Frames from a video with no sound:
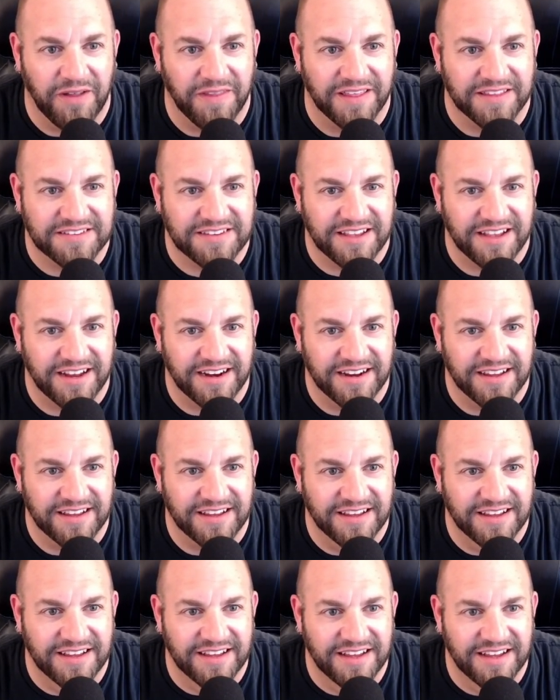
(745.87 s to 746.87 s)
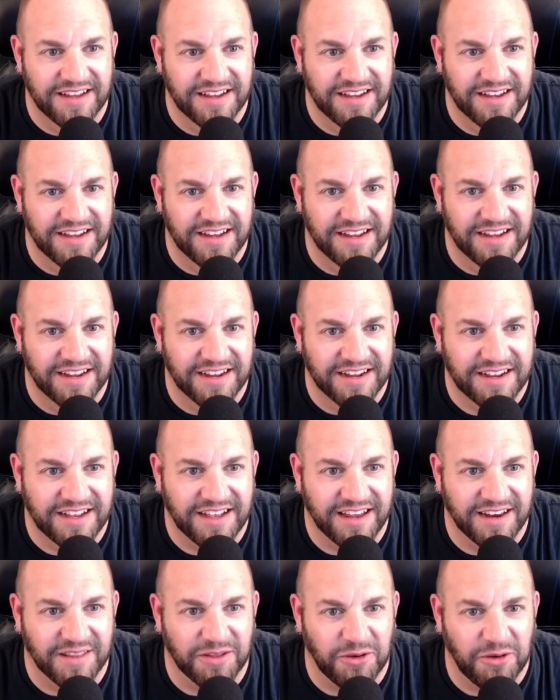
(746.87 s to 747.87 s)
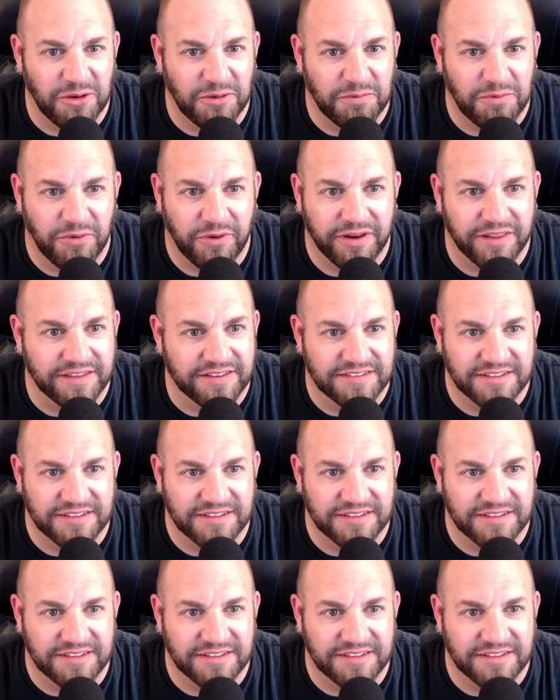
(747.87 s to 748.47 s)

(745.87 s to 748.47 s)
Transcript: That's kind of kind of the whole point of this.